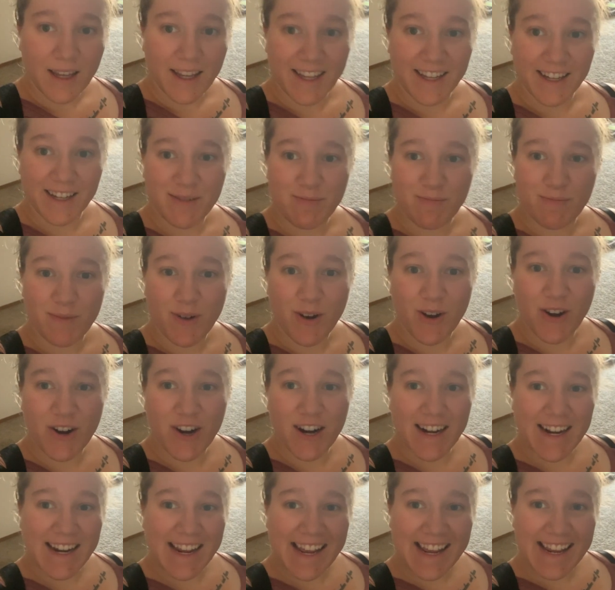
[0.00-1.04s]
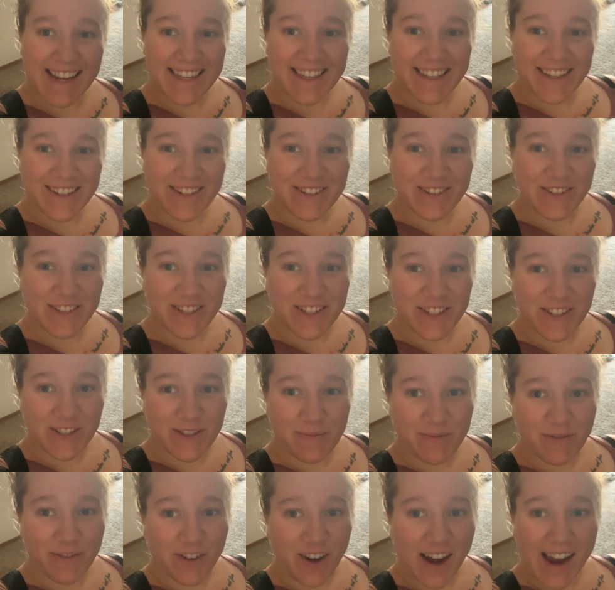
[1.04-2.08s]
Good morning,
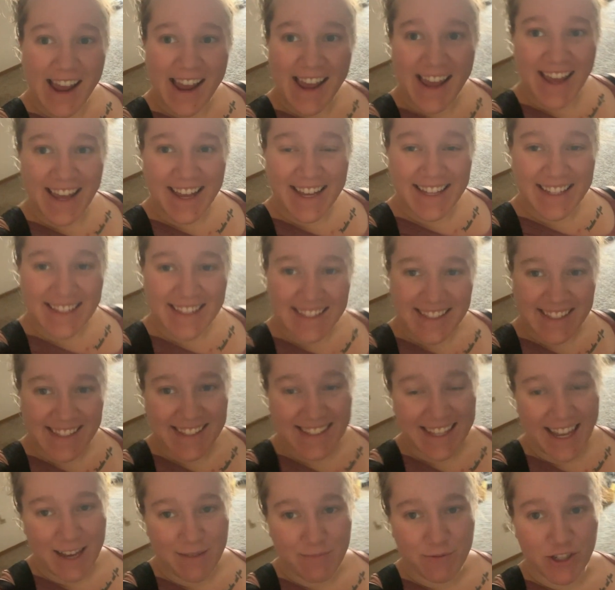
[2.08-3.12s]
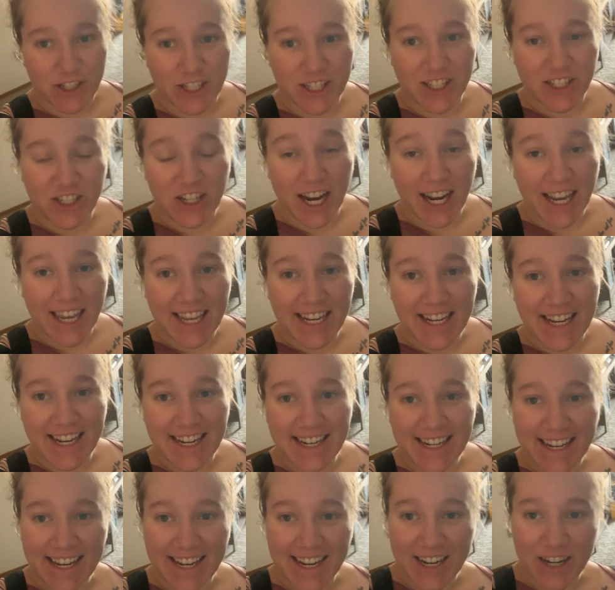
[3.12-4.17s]
YouTube friends. I'm just checking
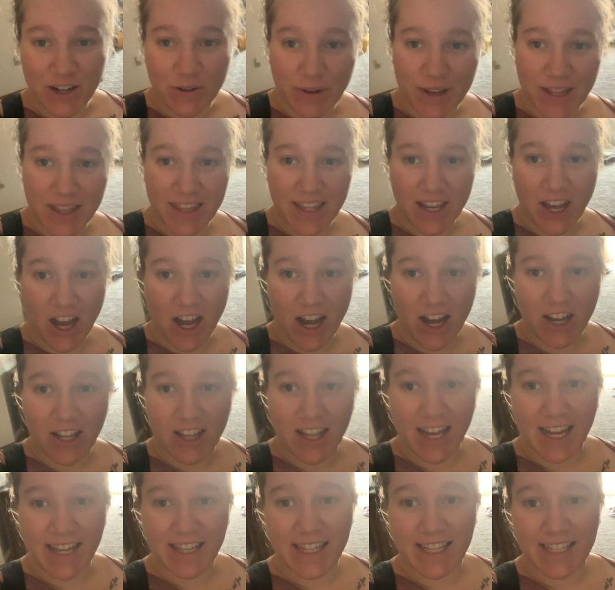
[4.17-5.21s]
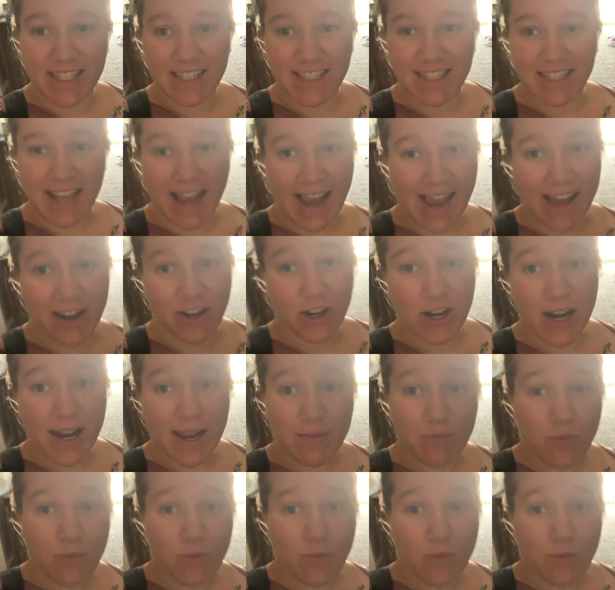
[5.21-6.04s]
in here with y'all on this Saturday